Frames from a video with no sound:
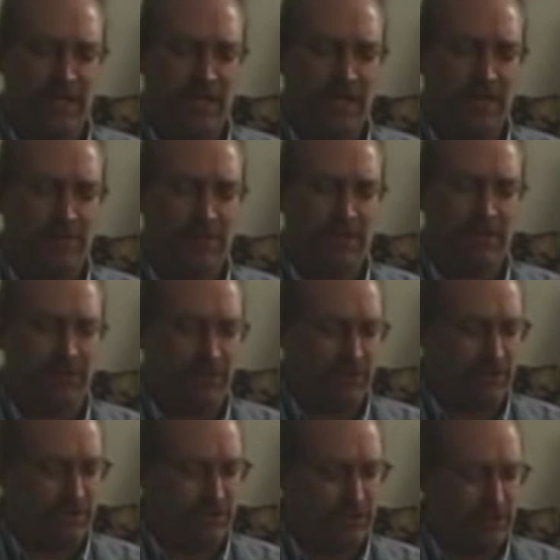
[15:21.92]
among
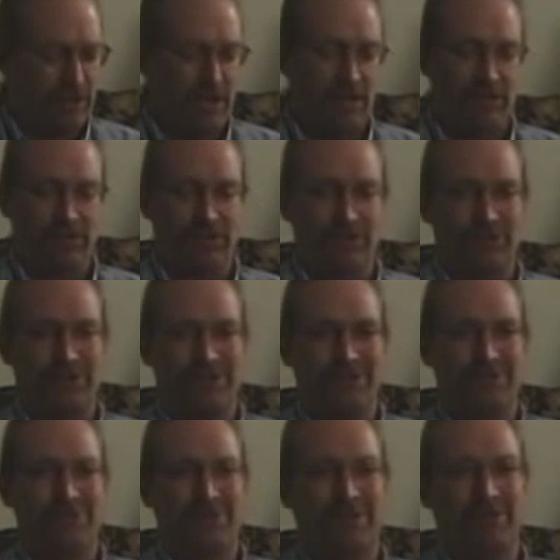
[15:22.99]
Thoreau scholars, it's
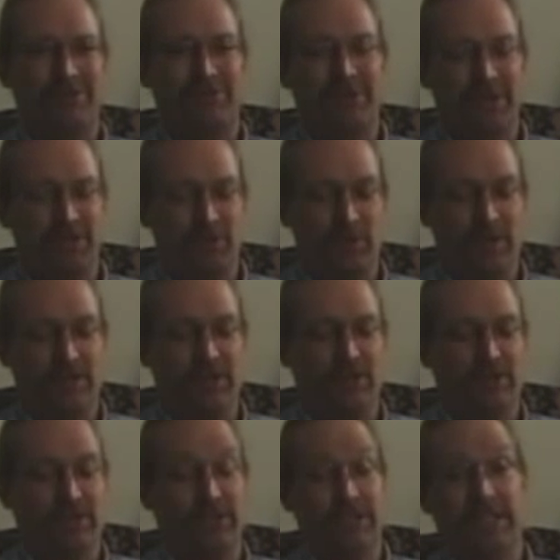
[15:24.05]
fairly well known
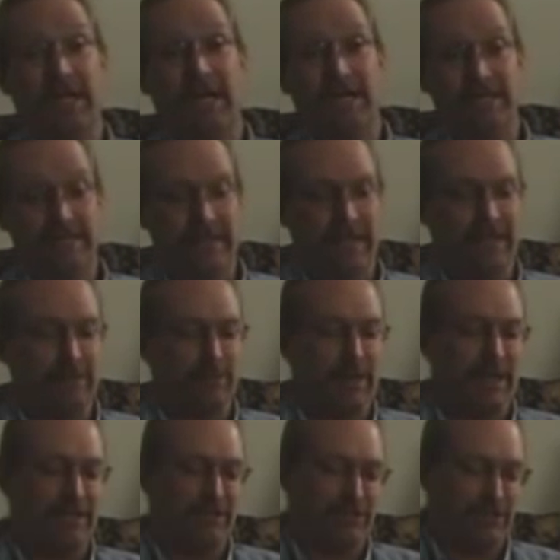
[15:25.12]
as the contact
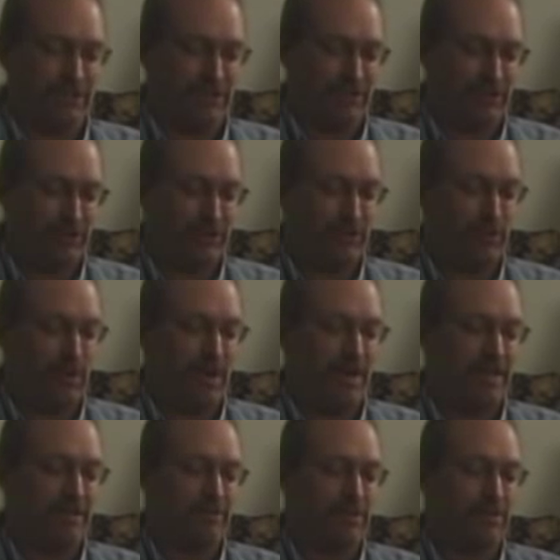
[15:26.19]
passage, and you'll see why
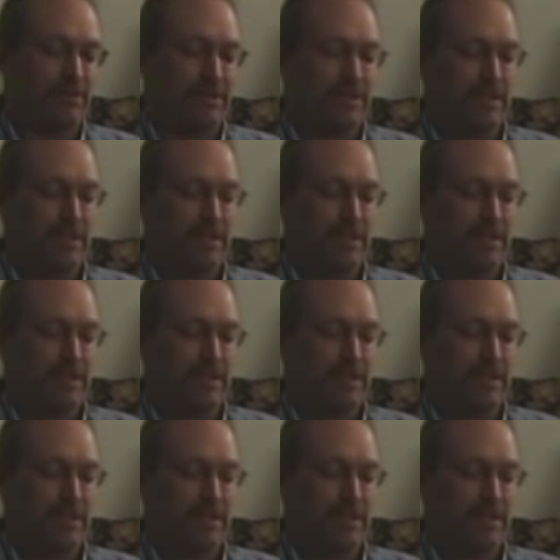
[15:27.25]
in a moment.